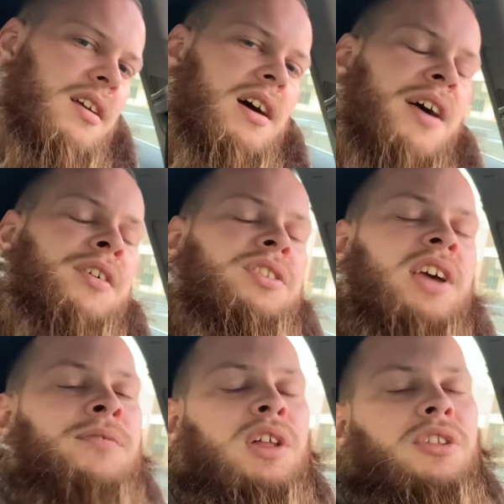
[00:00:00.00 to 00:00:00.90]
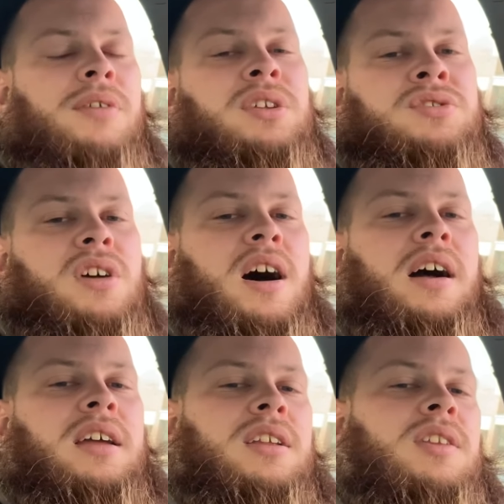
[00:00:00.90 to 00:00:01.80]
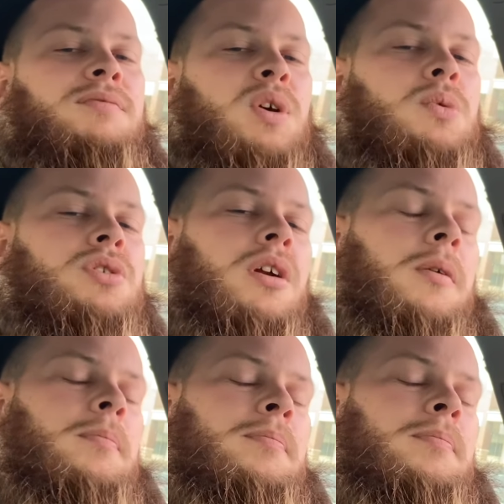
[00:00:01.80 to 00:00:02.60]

I would definitely love to try it in the future.